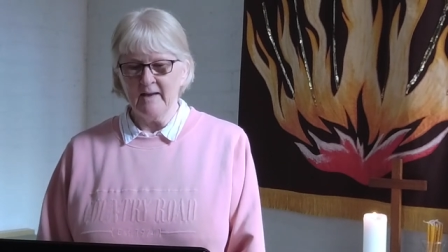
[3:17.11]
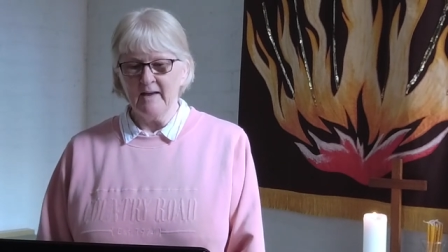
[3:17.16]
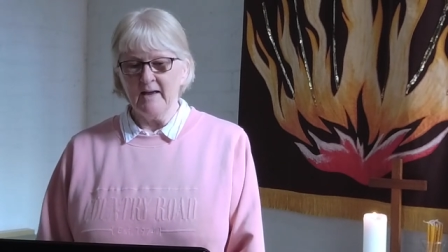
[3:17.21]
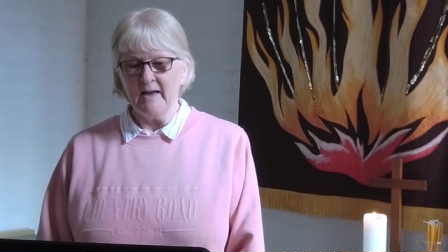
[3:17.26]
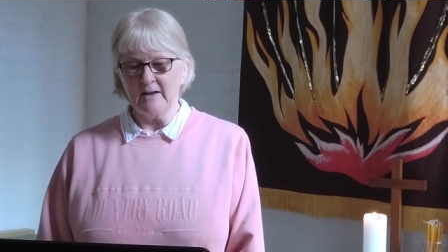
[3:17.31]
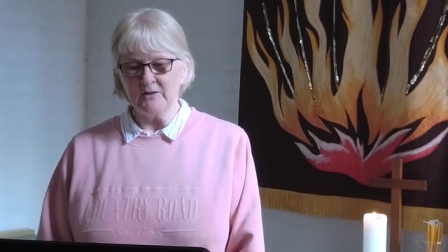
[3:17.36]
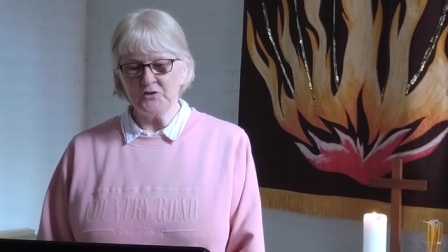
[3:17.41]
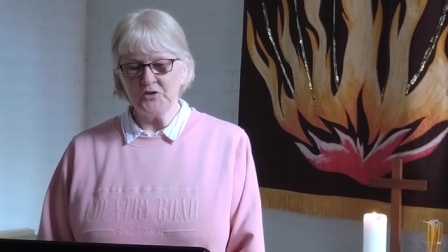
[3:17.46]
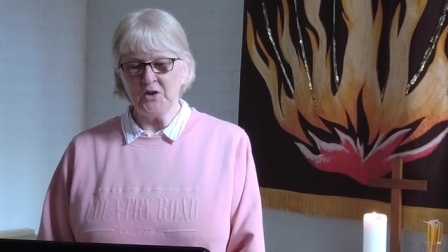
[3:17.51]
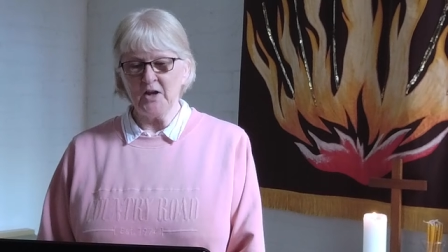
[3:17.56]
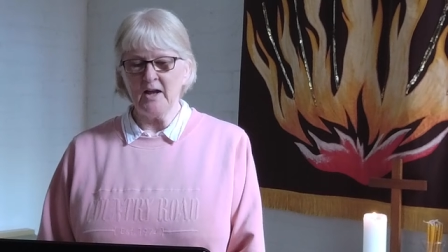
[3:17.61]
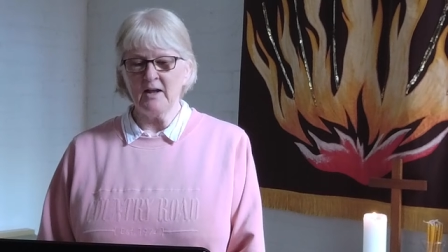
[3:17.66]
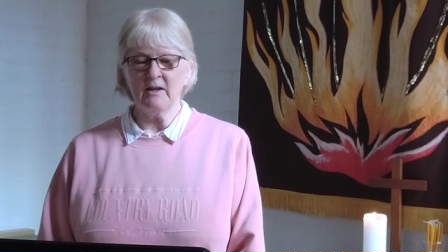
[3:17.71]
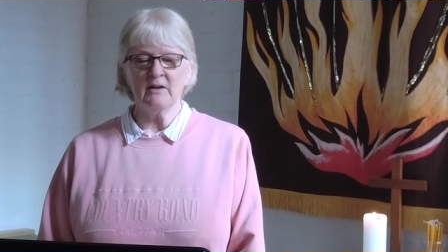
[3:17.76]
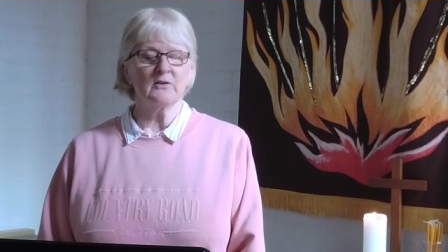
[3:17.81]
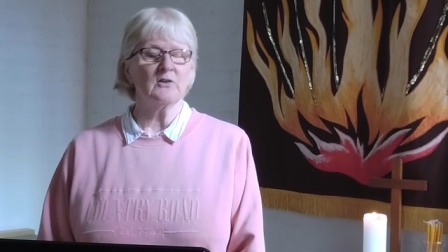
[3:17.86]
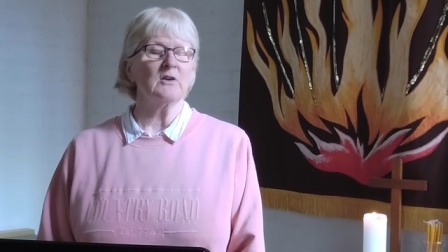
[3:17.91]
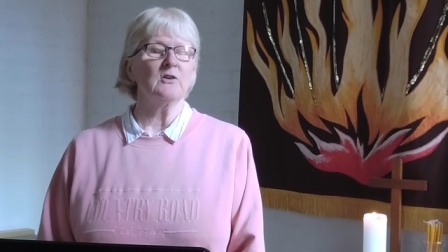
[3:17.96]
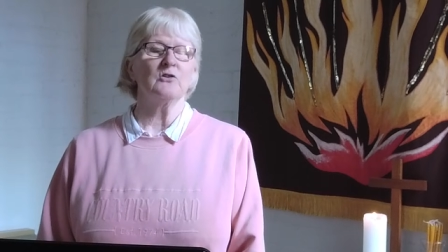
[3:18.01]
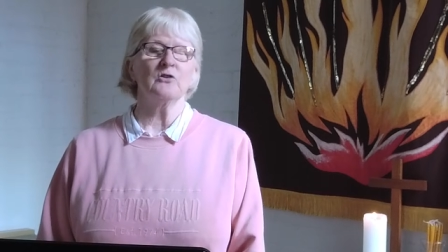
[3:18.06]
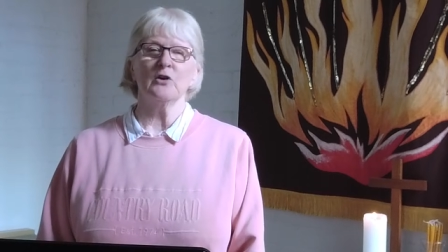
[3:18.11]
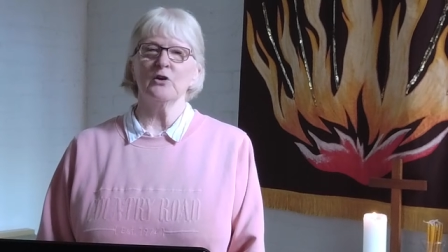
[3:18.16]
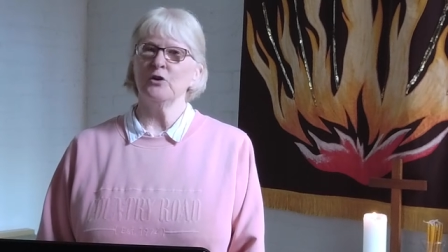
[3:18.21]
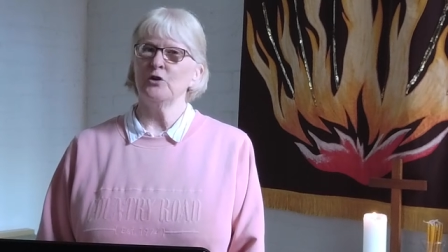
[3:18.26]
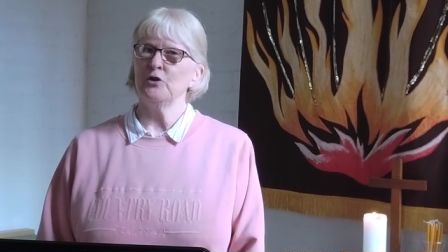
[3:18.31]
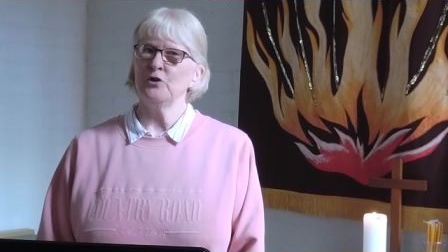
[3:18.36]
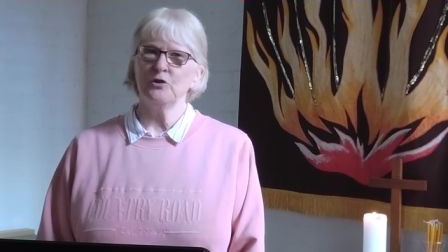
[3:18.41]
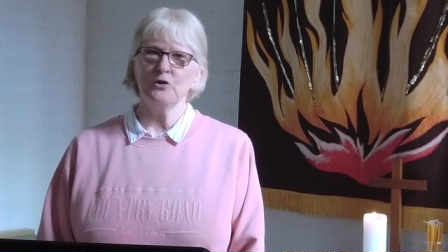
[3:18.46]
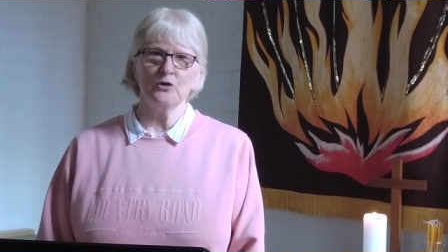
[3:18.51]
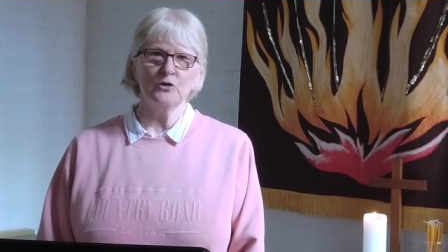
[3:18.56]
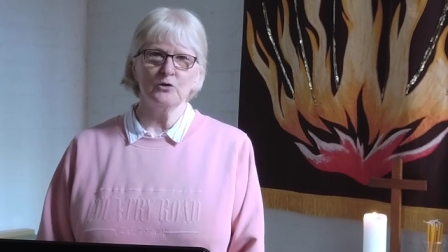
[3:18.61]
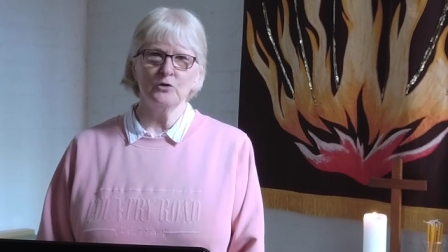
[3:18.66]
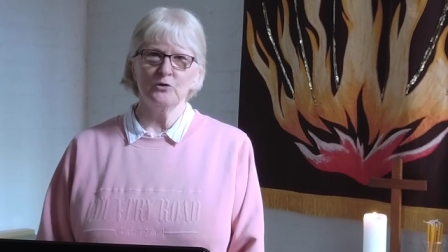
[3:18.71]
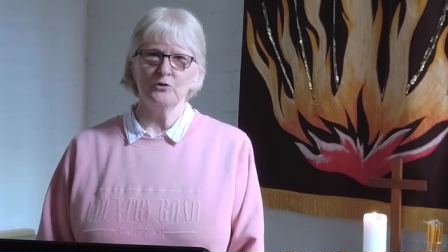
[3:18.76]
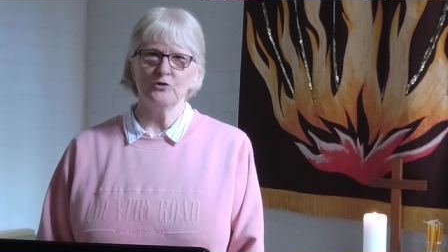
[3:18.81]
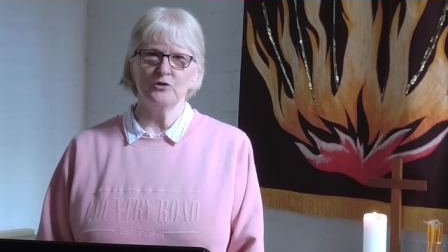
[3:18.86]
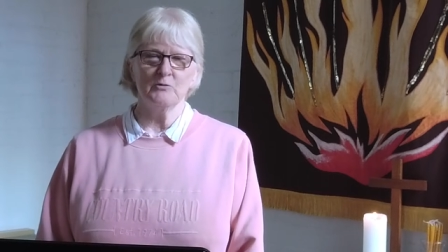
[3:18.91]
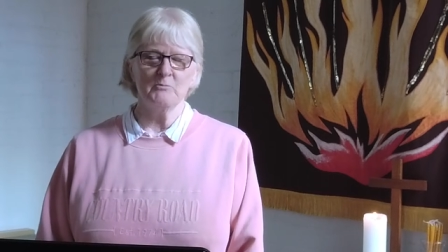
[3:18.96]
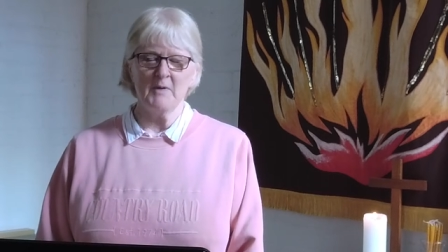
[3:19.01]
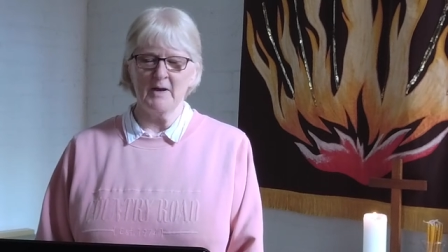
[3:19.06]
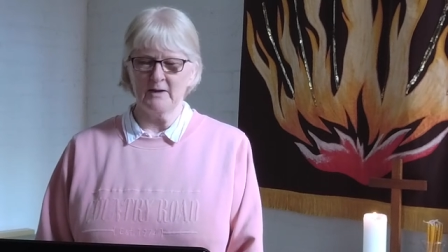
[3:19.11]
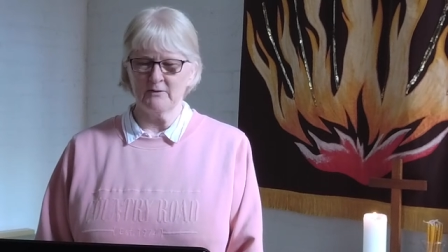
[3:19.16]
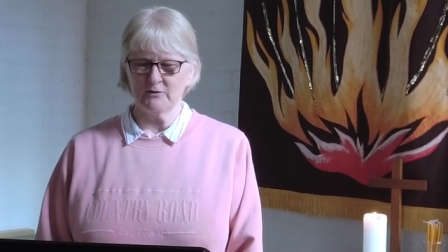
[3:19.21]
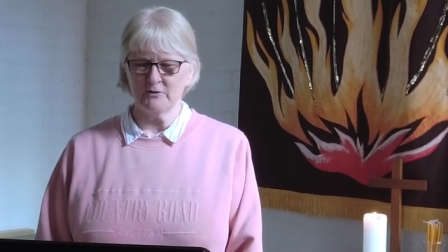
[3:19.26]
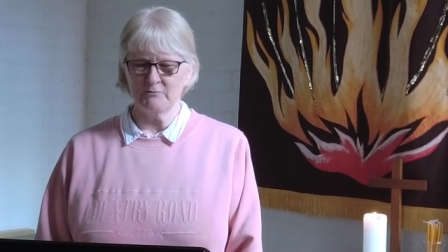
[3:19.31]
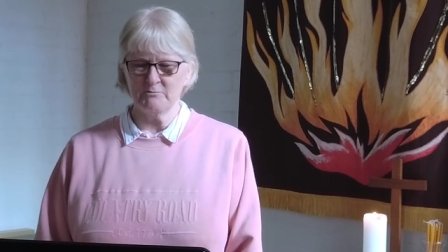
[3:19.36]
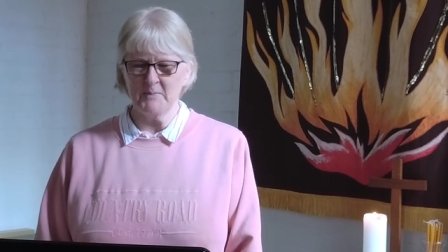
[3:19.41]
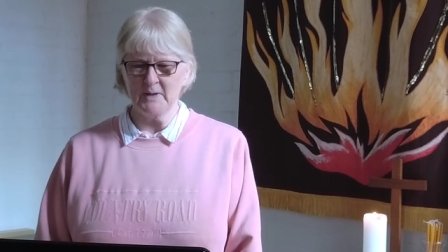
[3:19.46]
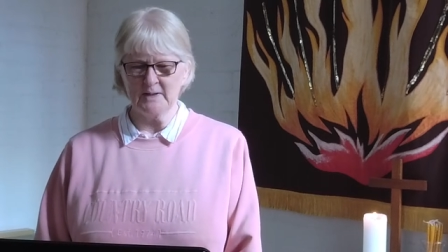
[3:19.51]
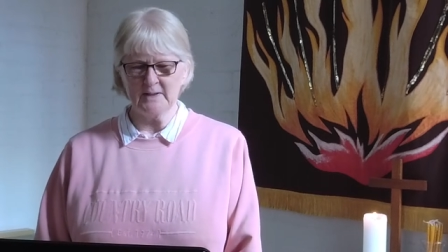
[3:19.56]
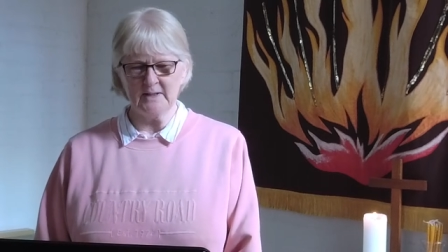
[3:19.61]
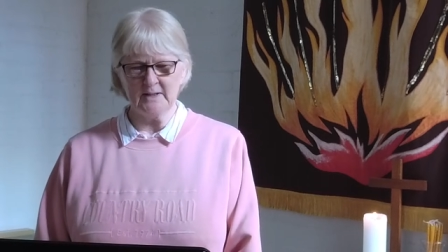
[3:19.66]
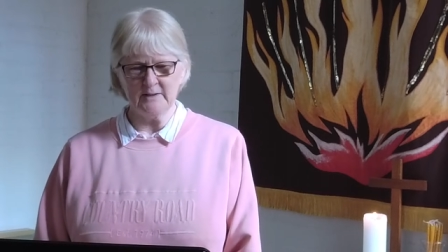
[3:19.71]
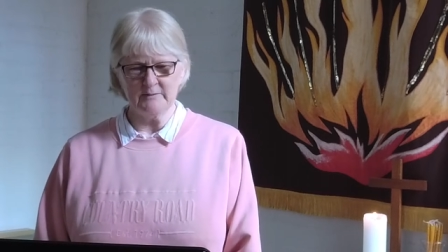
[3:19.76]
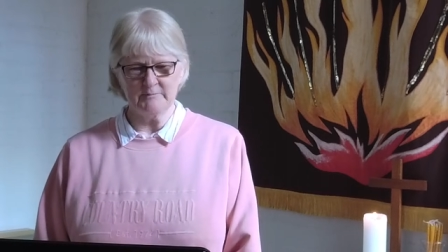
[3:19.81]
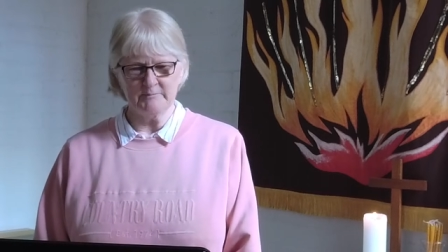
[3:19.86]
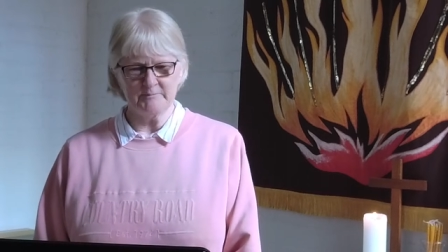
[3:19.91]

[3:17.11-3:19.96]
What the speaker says: A talent is a huge amount of money.